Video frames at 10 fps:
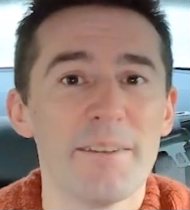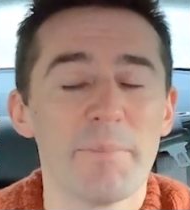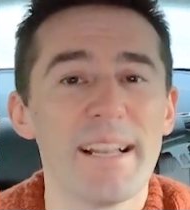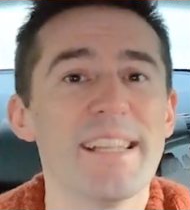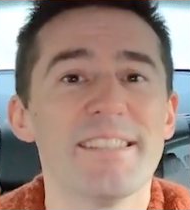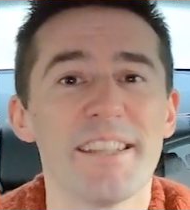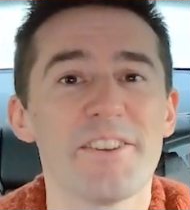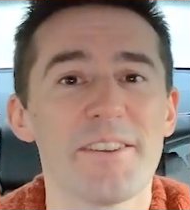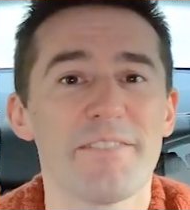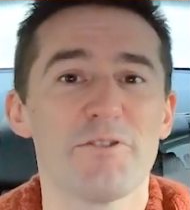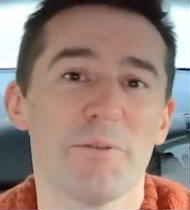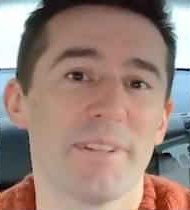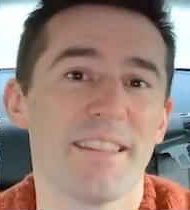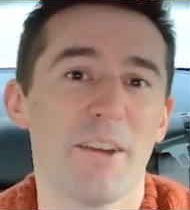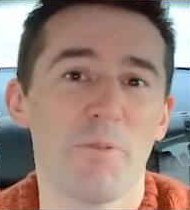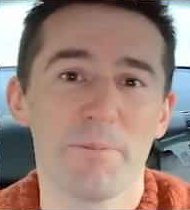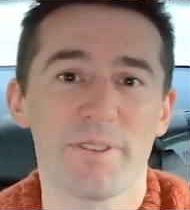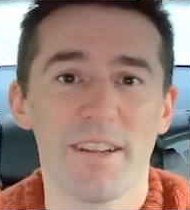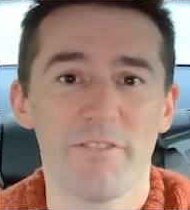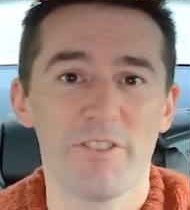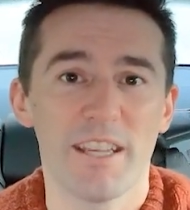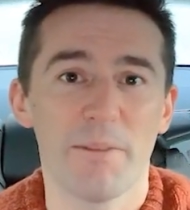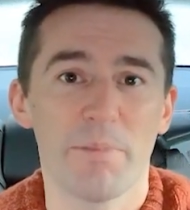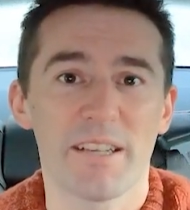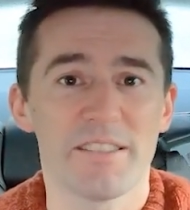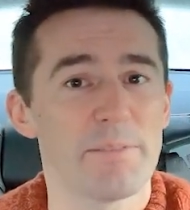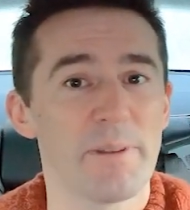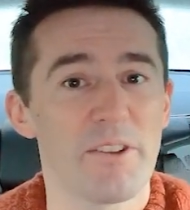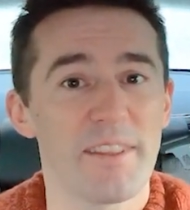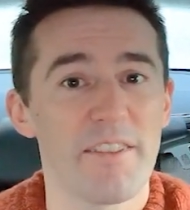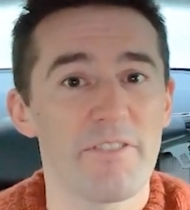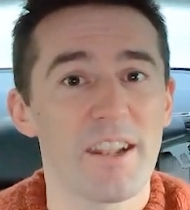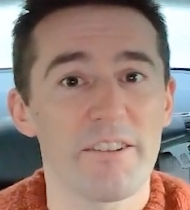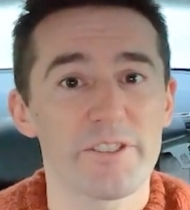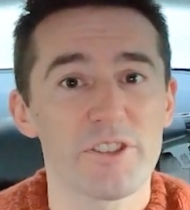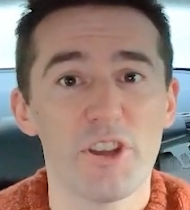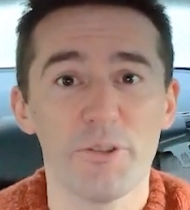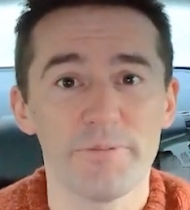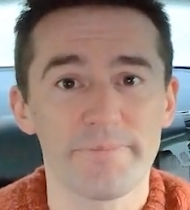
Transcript: But at least they don't have to update their website every year because it's been on there for the last two.